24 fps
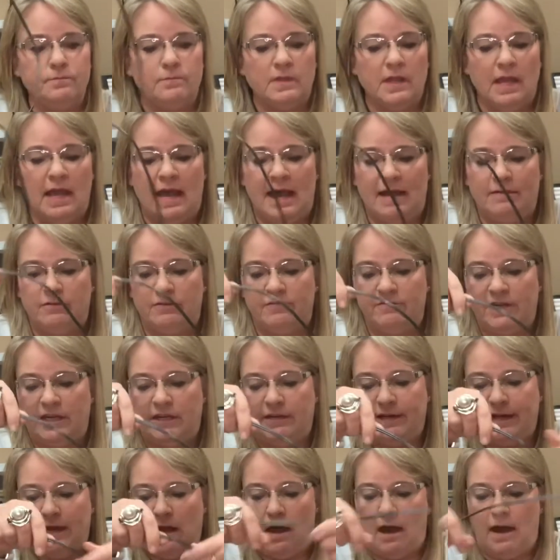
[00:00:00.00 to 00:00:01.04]
have a
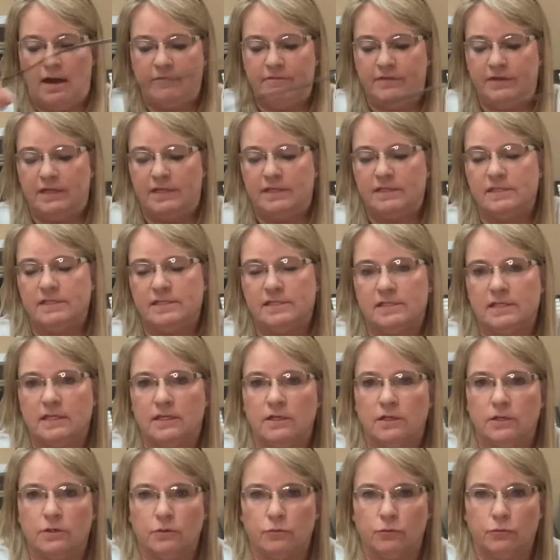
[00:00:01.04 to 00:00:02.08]
very obvious
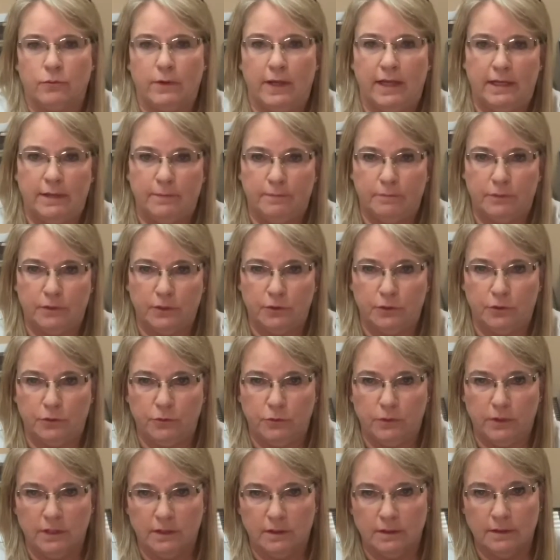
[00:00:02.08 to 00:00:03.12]
red and
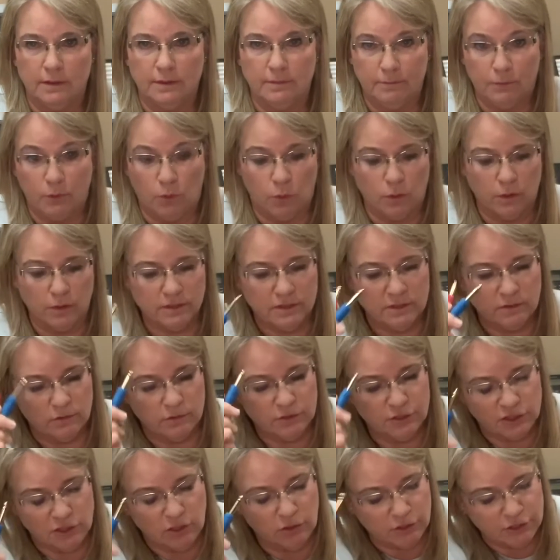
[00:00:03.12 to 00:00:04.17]
blue port
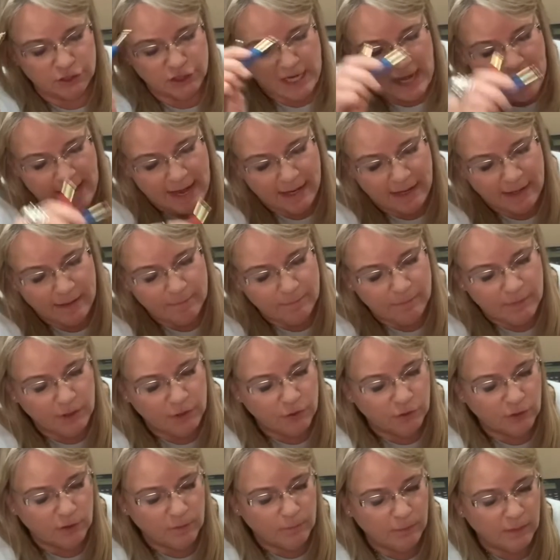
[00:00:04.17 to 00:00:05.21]
or jack, but
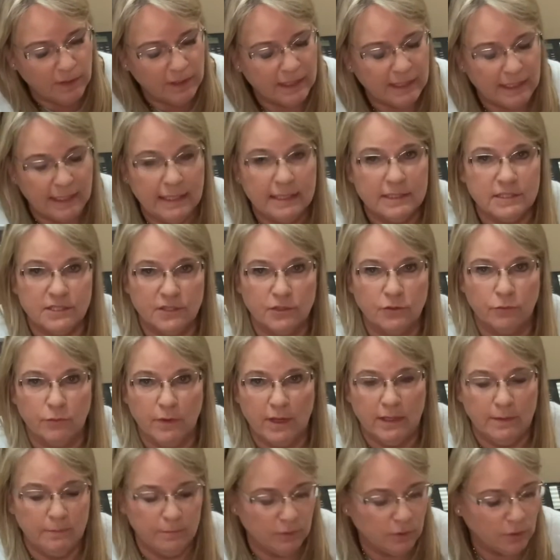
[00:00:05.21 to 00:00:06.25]
you're going to plug it into the
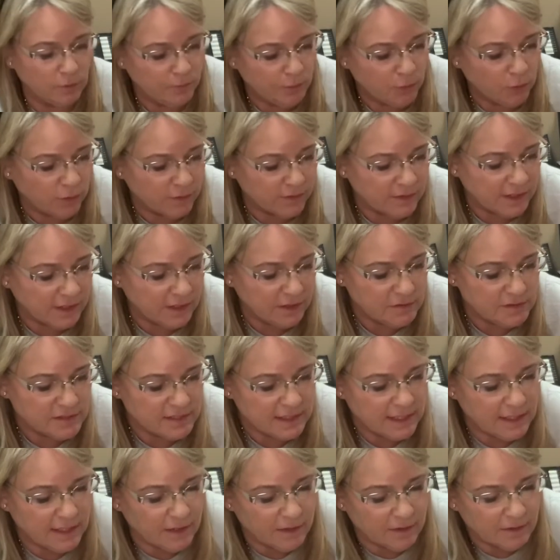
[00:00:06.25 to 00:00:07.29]
red and blue port that you see
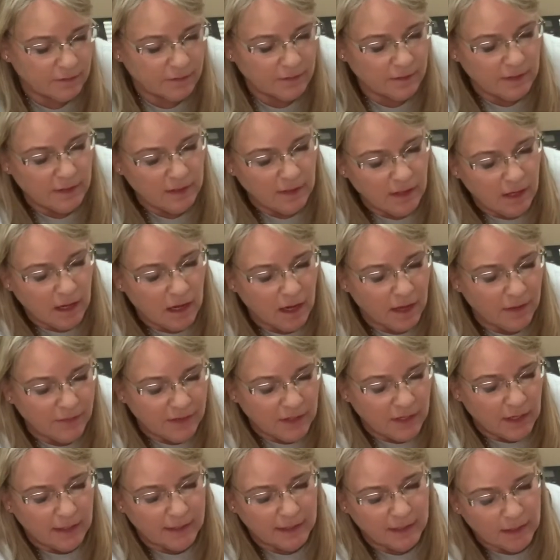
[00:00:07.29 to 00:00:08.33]
here on the
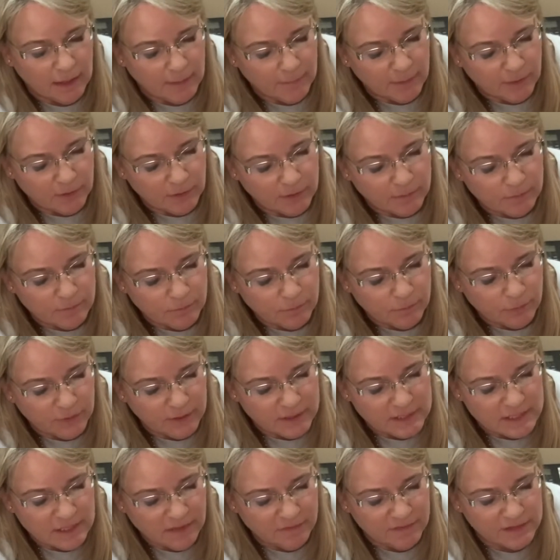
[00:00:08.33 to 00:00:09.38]
audiometer. Pretty
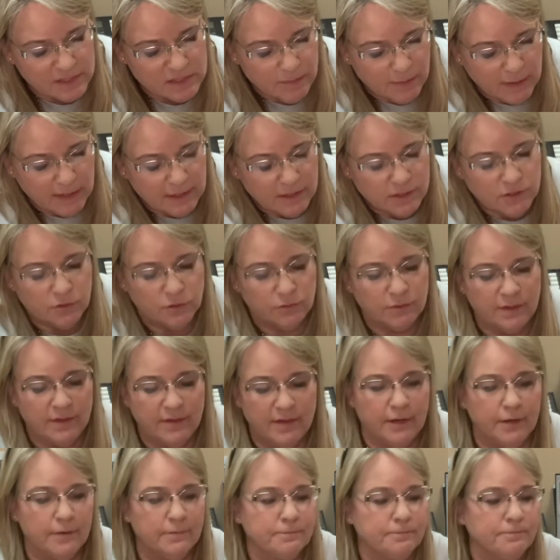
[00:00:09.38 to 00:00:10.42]
self-explanatory
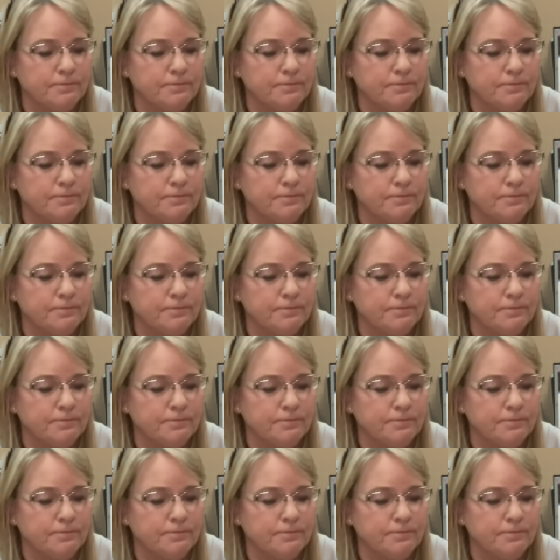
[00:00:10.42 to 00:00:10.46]
there.